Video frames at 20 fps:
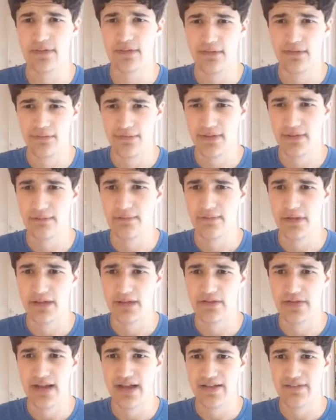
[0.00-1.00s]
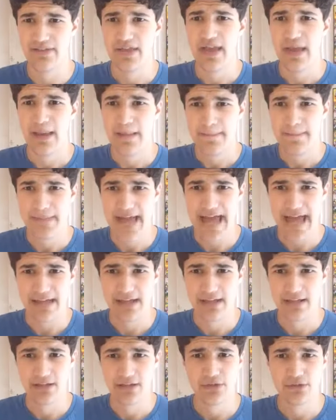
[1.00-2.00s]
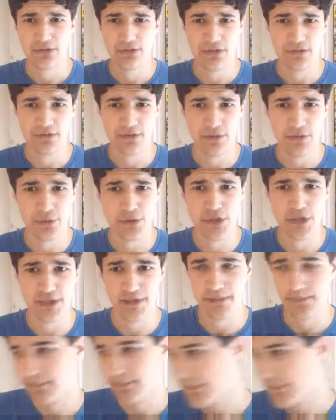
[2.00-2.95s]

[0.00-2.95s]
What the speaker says: the film franchise Back to the Future.